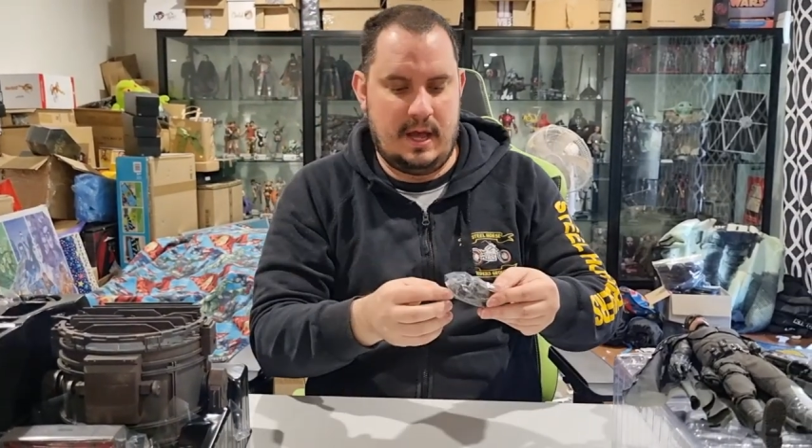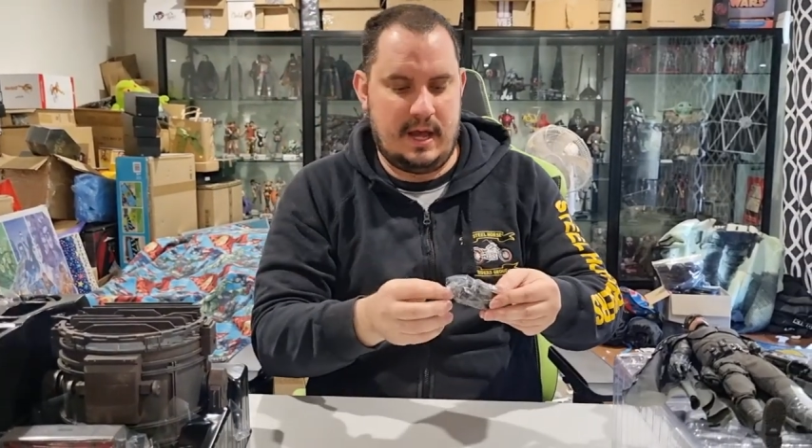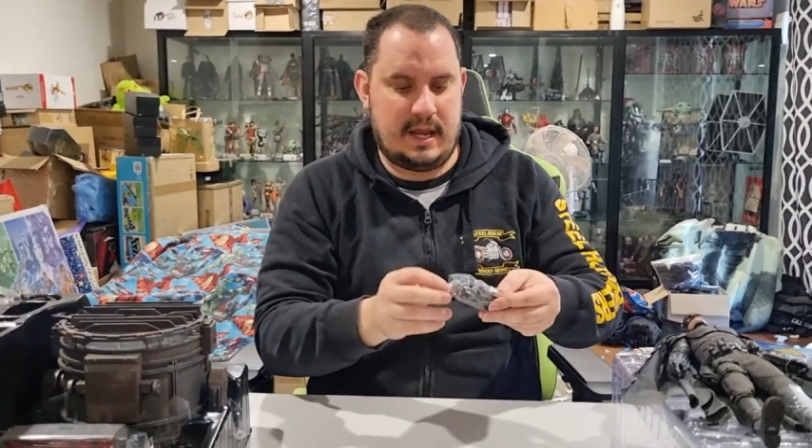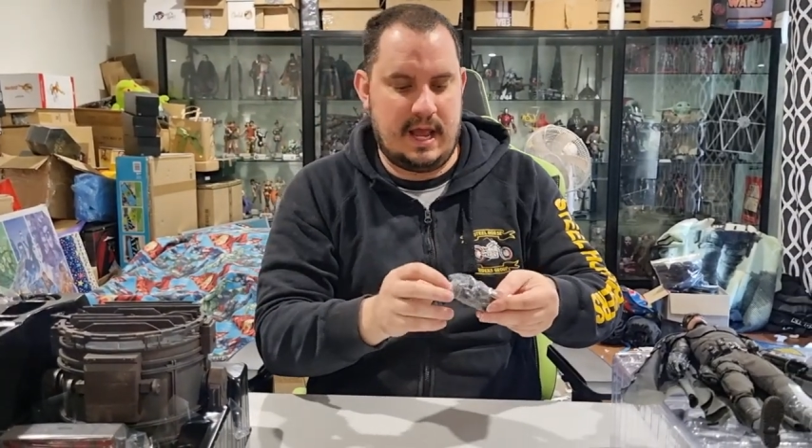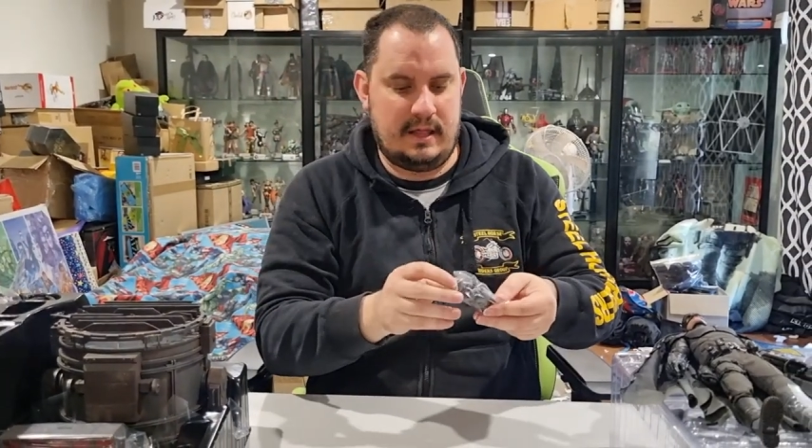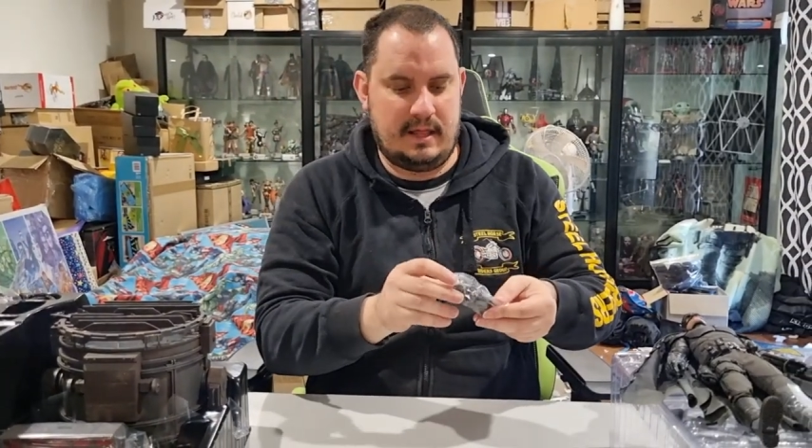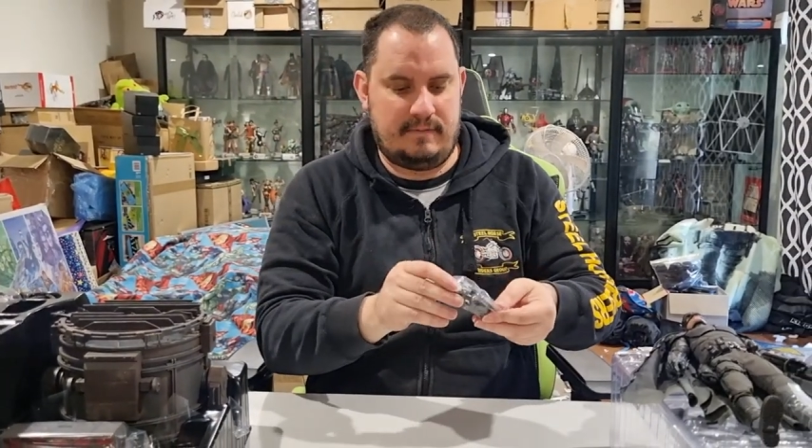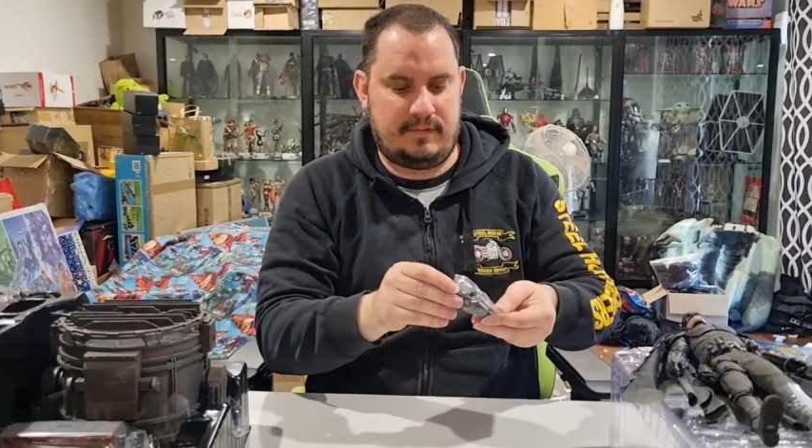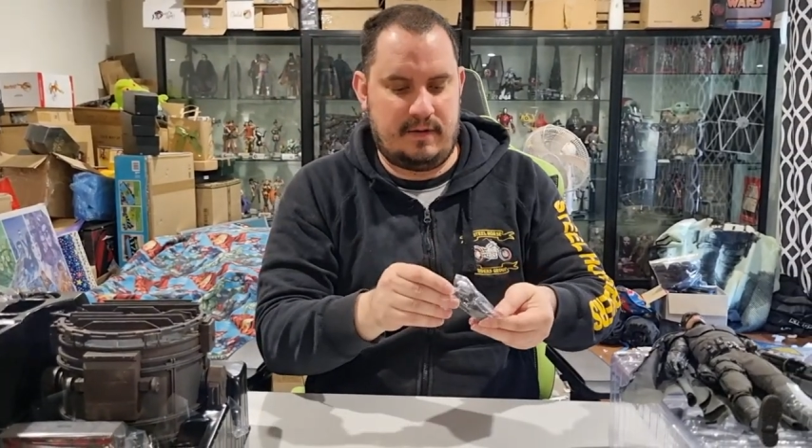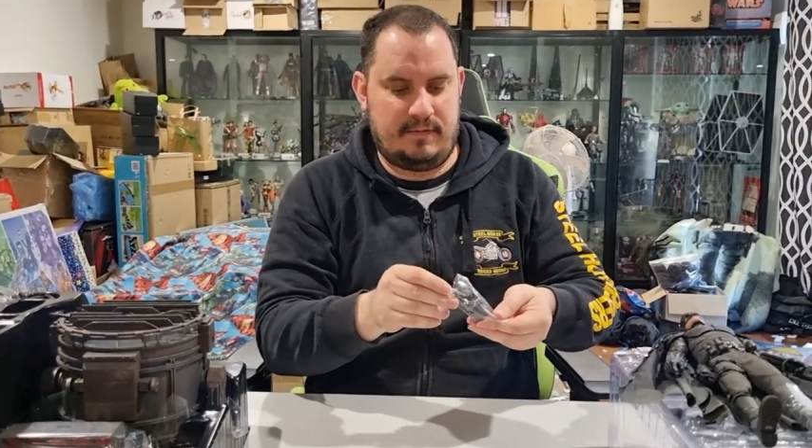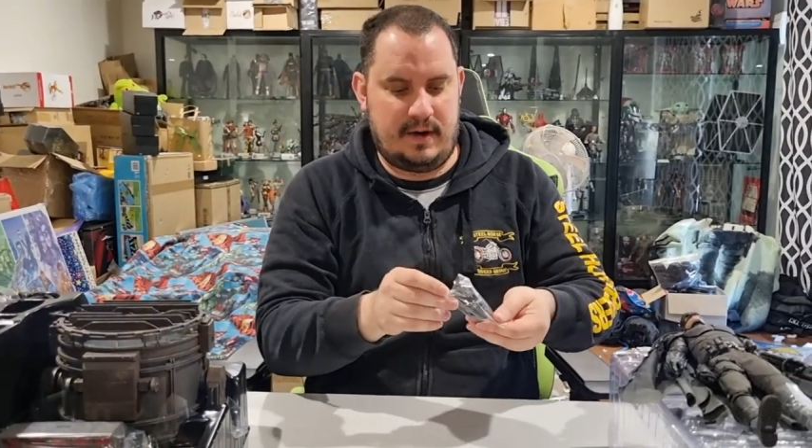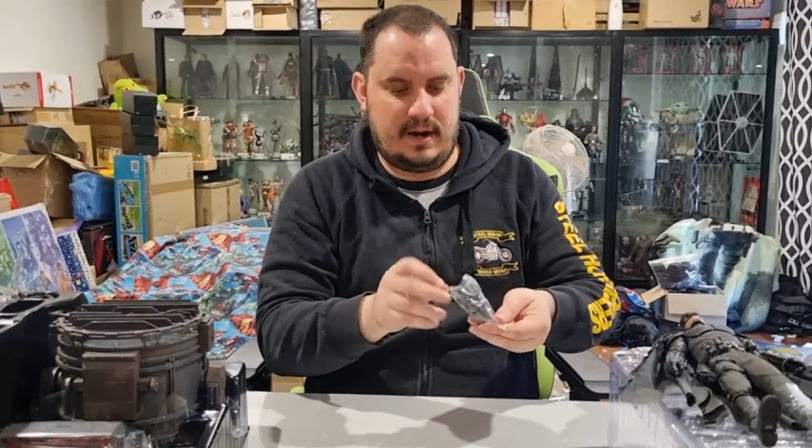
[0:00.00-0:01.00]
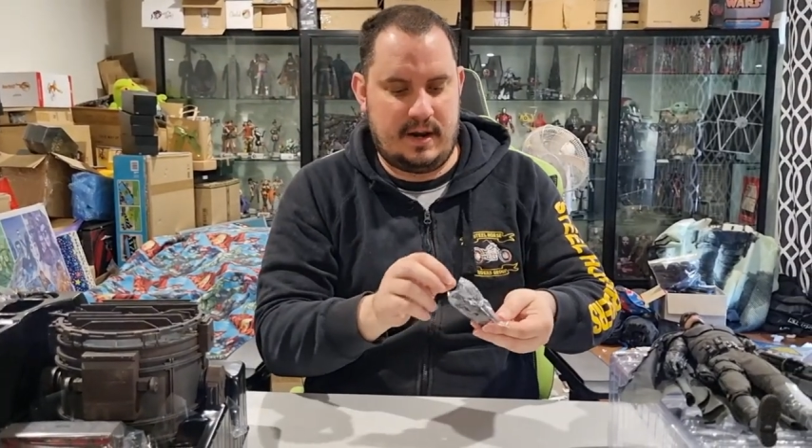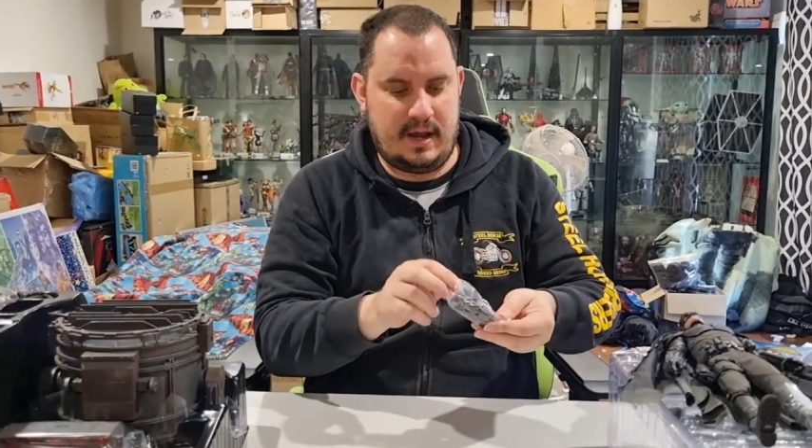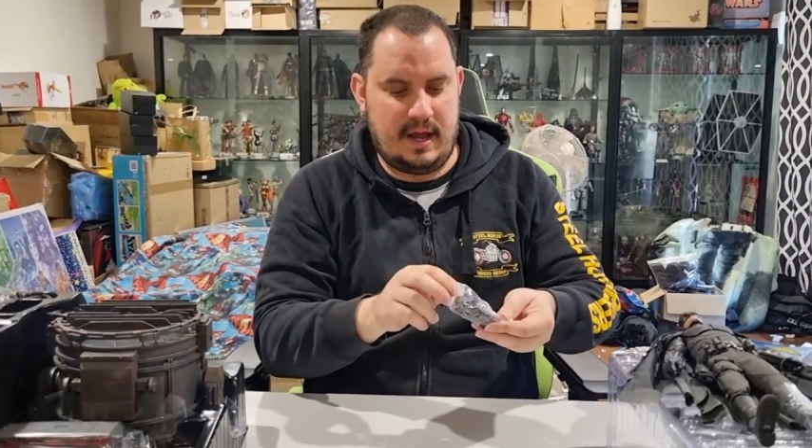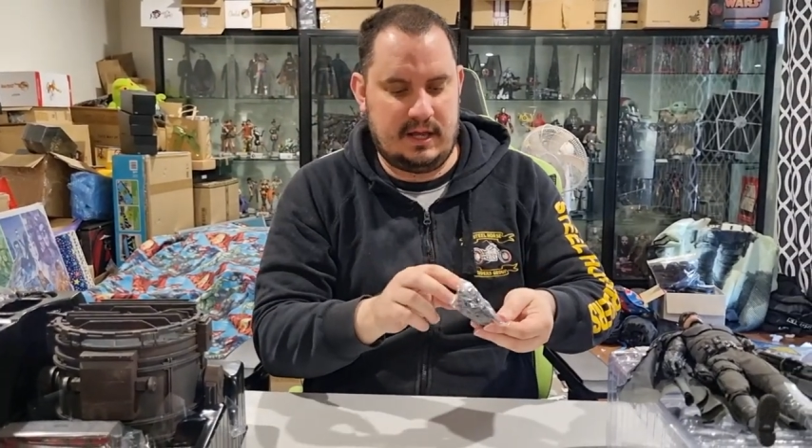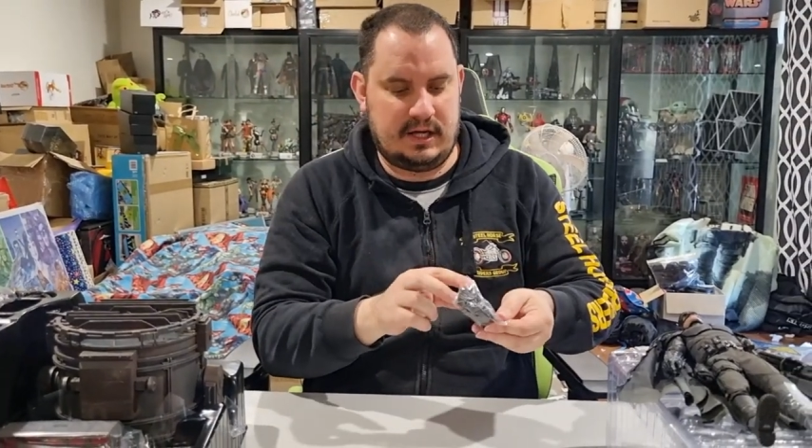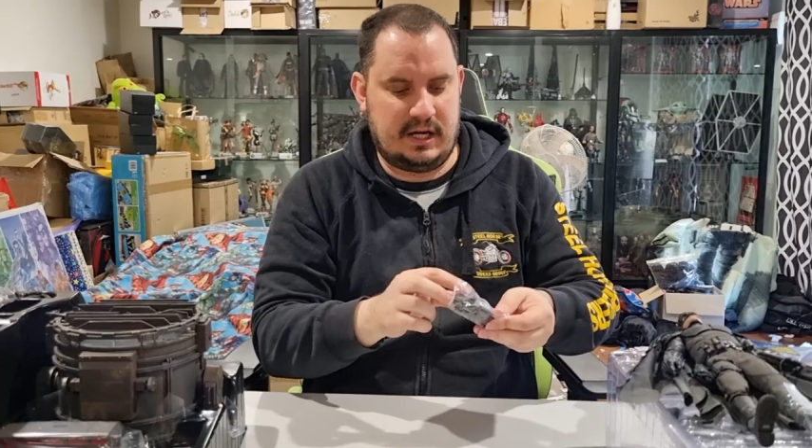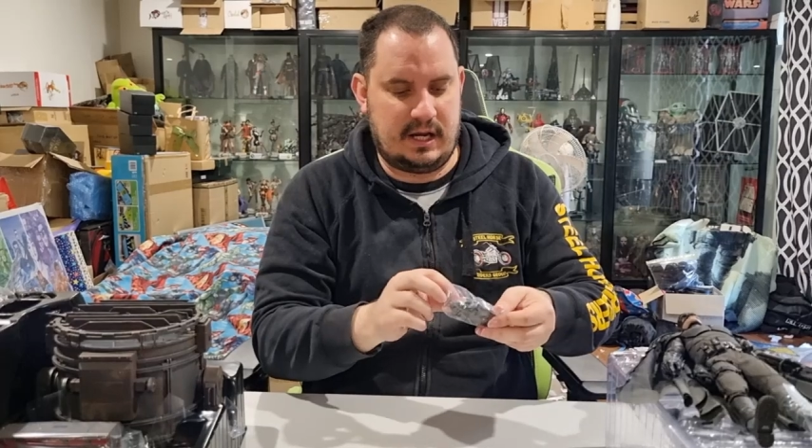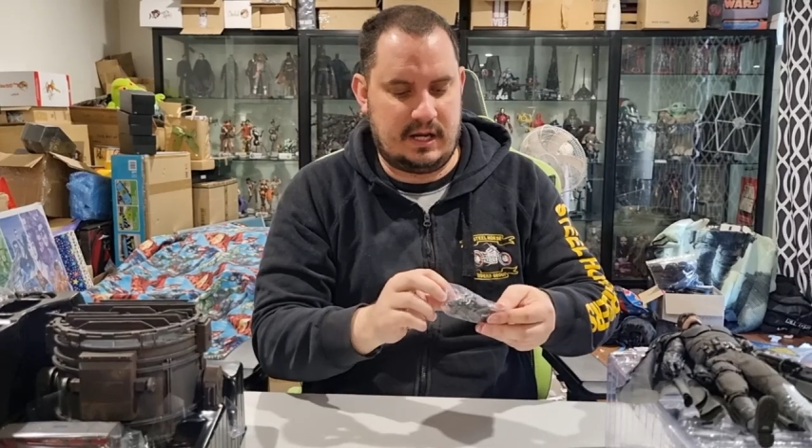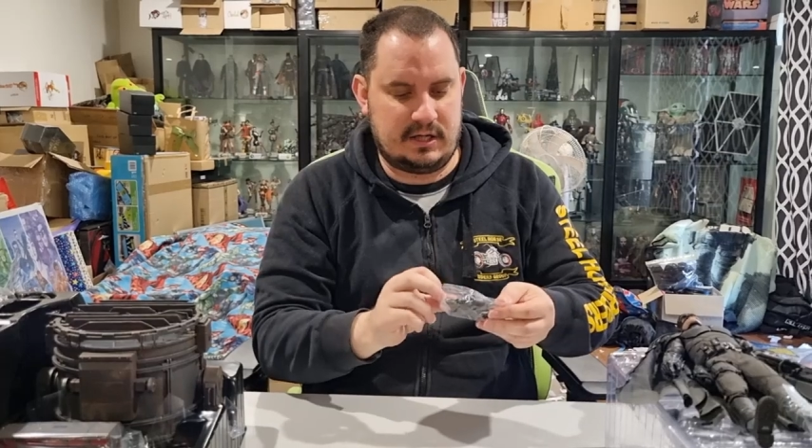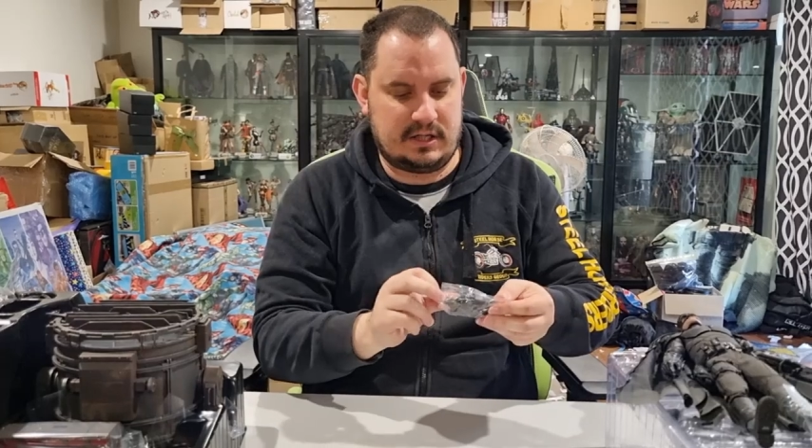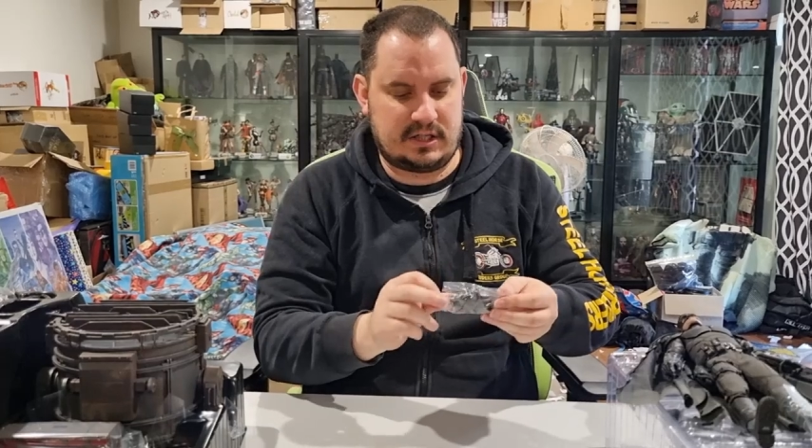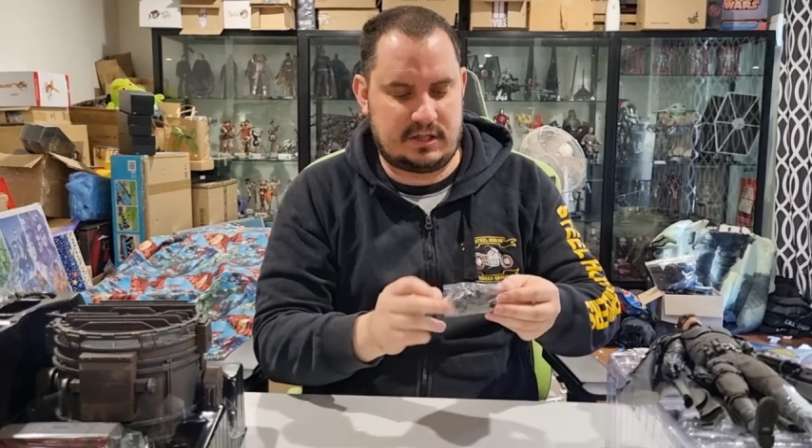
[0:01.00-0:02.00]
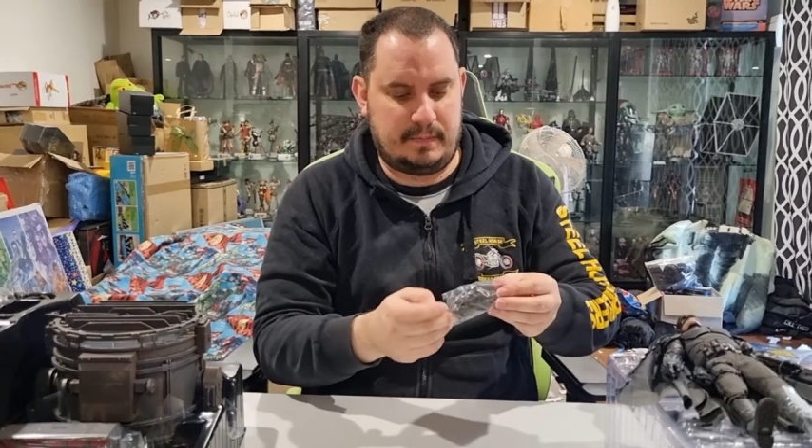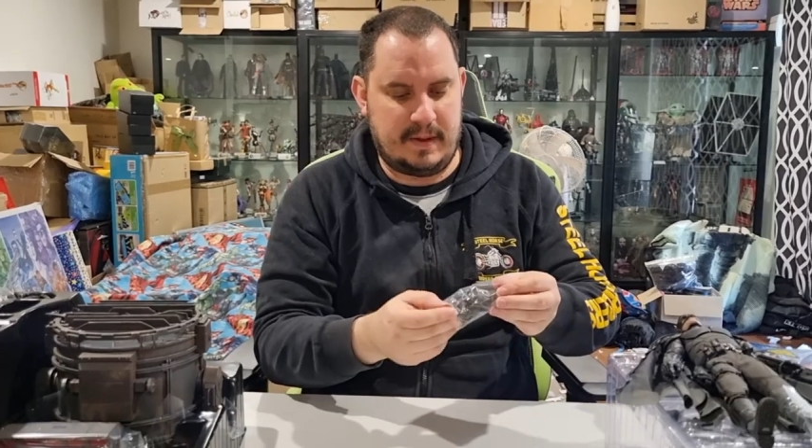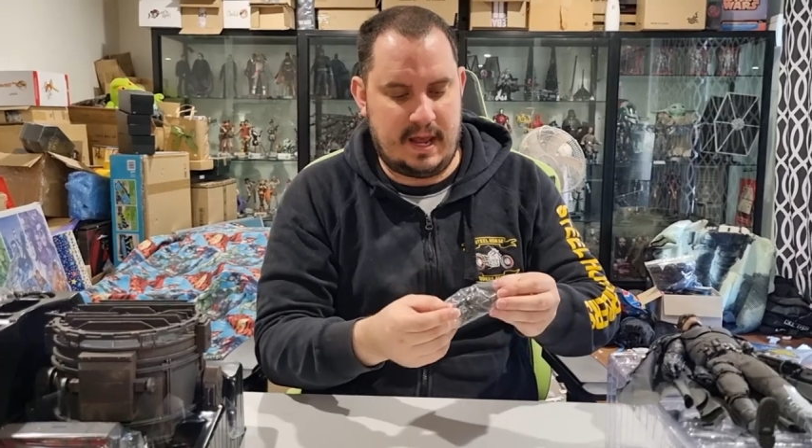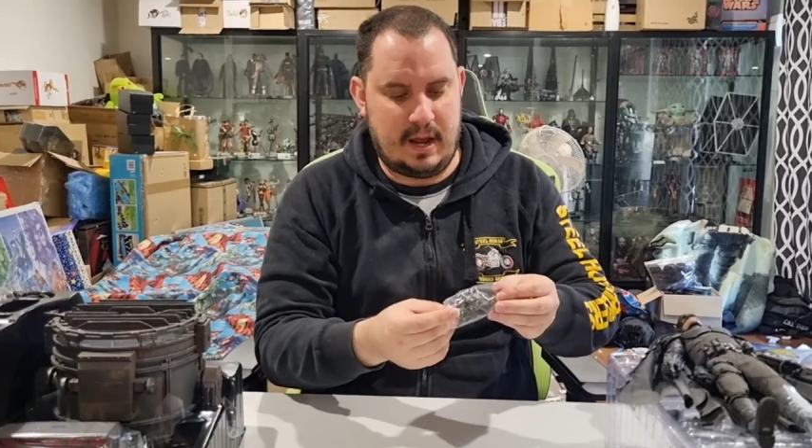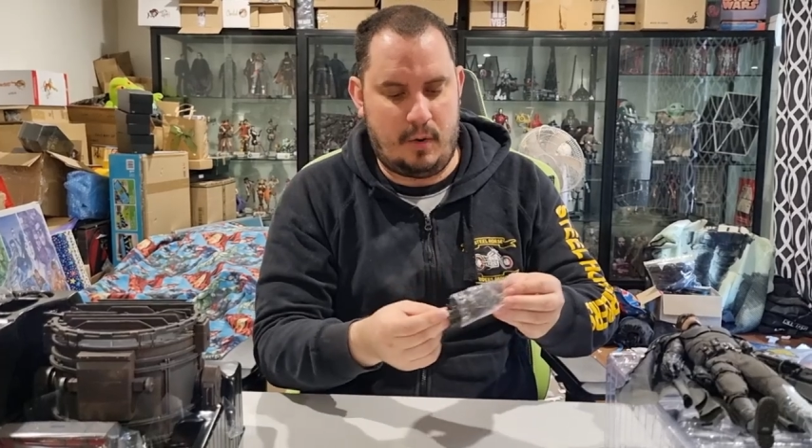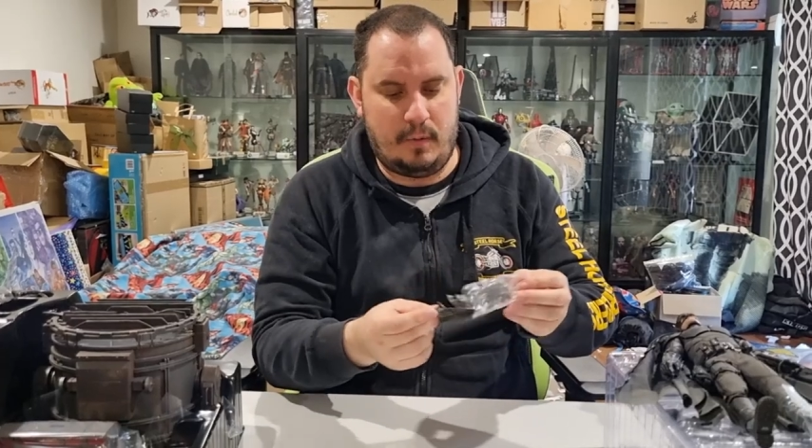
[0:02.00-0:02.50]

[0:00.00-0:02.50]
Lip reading: again, they've given a spare,